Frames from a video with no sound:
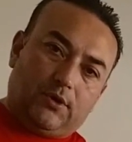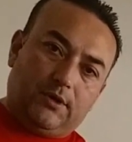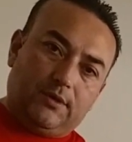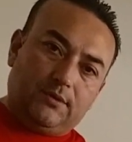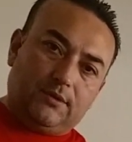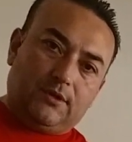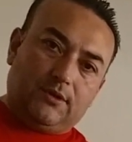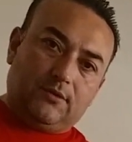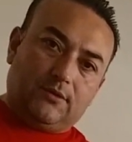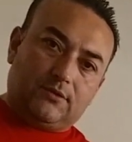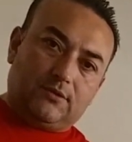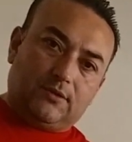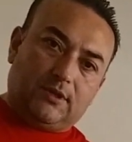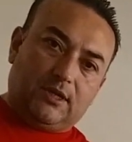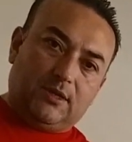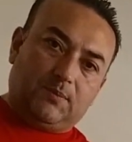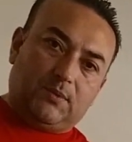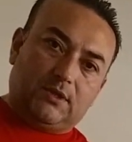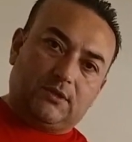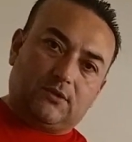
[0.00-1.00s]
your
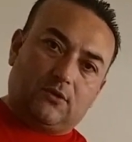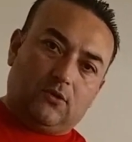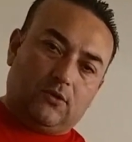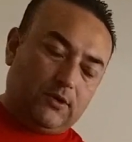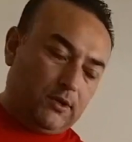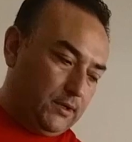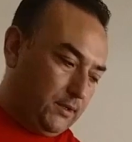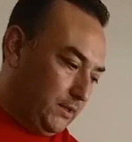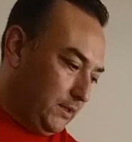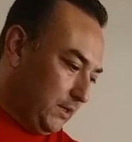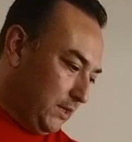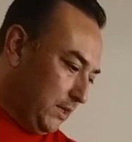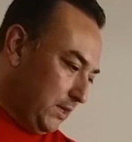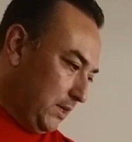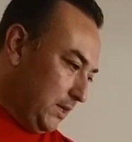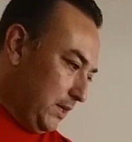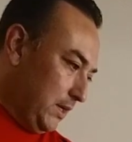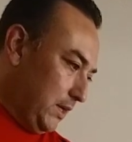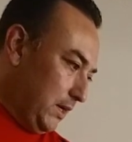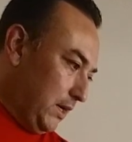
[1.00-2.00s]
support, to keep this
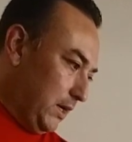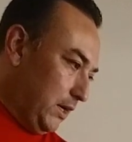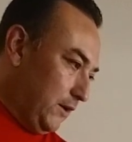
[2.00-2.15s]
going.